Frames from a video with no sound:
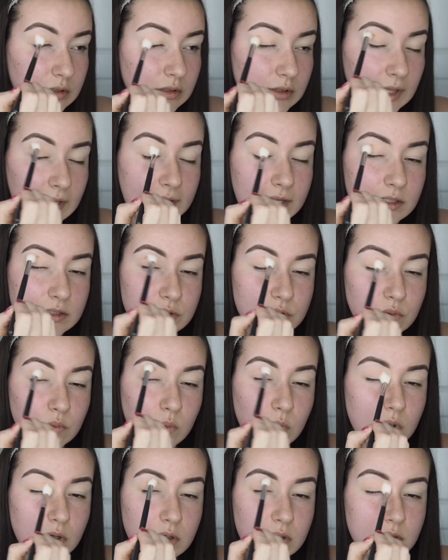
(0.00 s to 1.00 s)
like
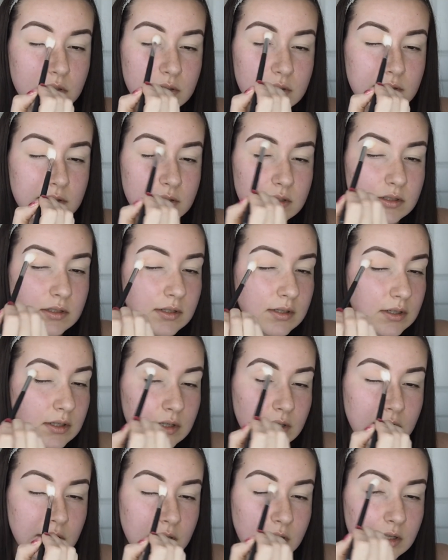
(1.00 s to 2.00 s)
swirls.
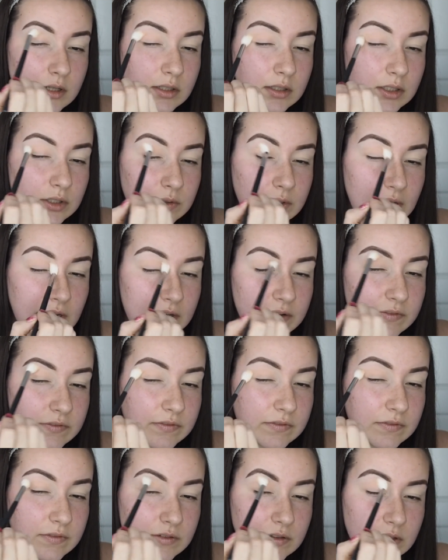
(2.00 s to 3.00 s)
You kind of
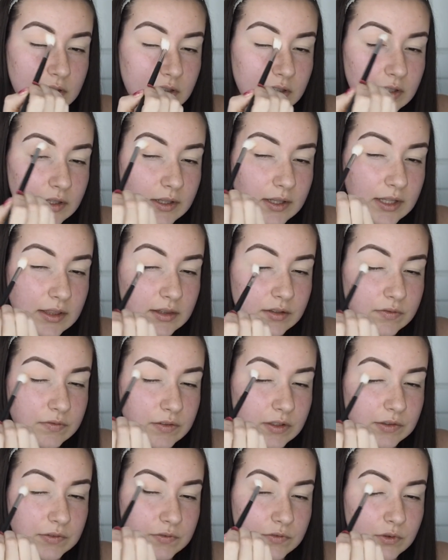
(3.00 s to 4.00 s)
get the
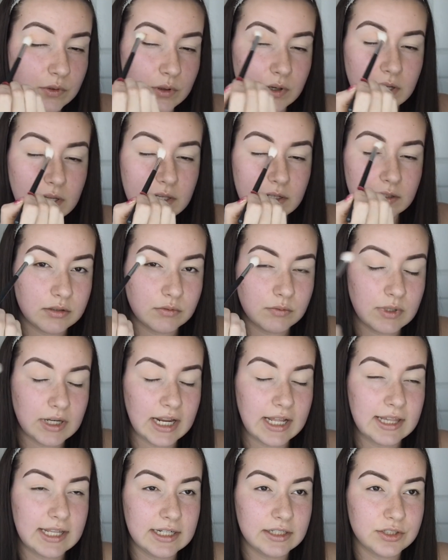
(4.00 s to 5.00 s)
feel for it. What
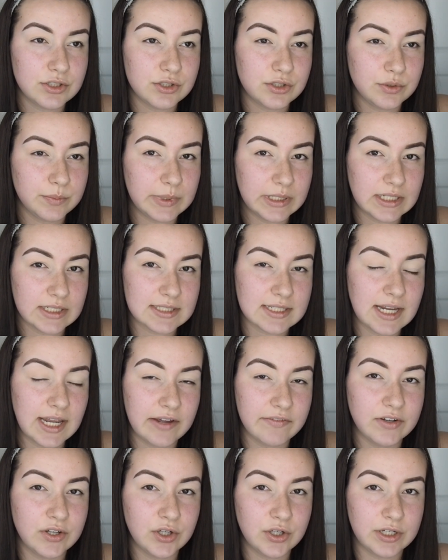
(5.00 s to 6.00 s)
I like to do, because I
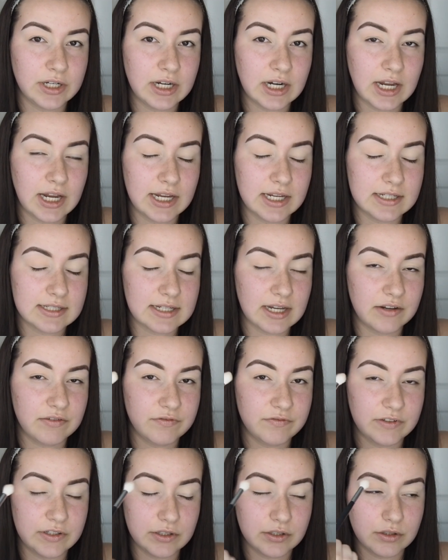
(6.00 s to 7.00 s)
have a hooded eye, is I
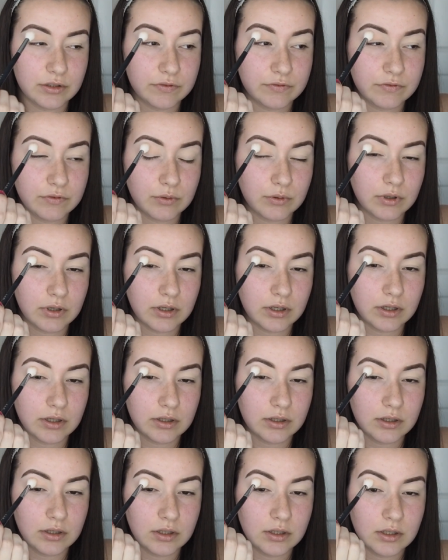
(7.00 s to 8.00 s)
feel for
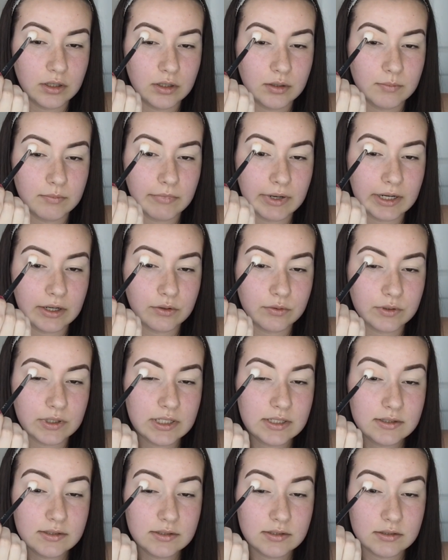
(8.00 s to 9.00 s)
my
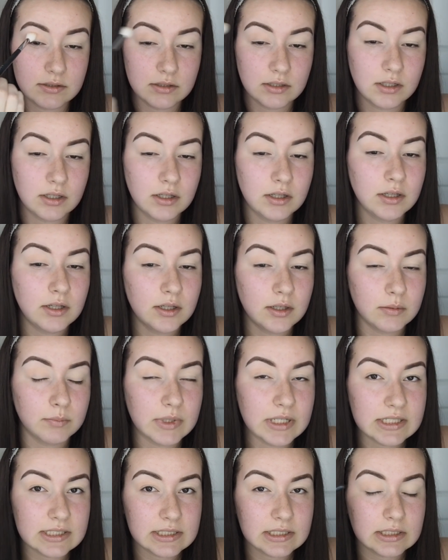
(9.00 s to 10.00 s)
crease.
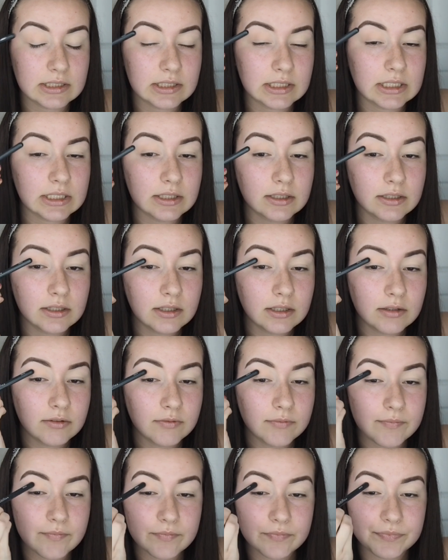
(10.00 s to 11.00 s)
Basically,
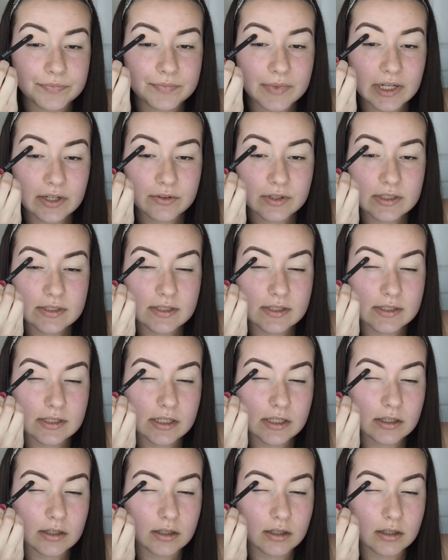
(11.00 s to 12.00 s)
my crease is
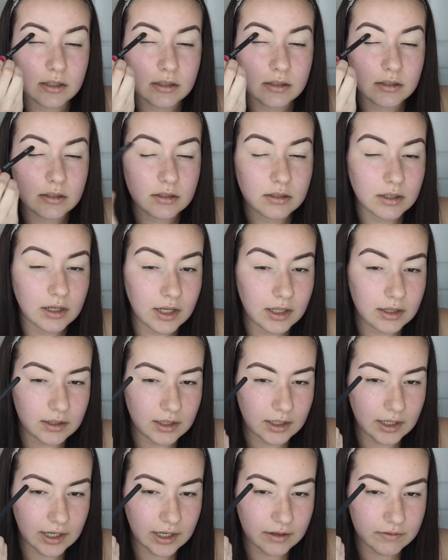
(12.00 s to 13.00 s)
here, and then
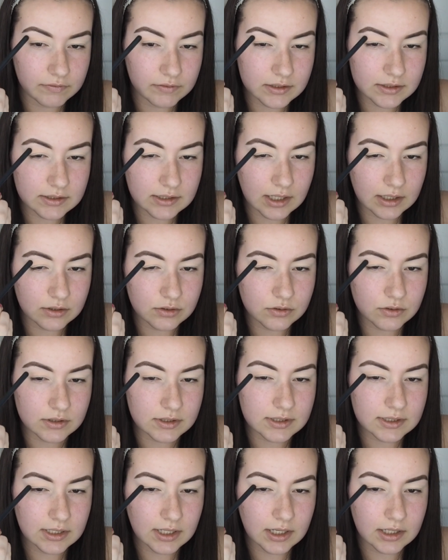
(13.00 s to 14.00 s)
I have this extra
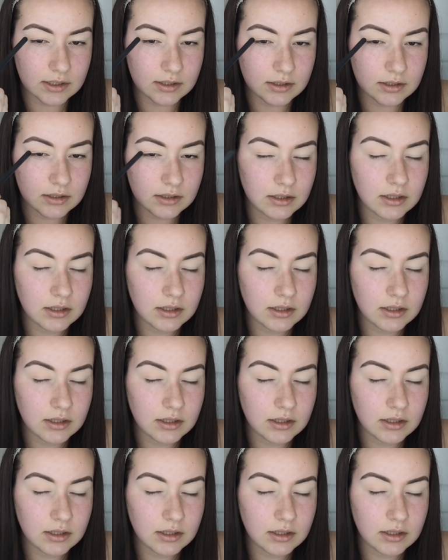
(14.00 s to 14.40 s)
skin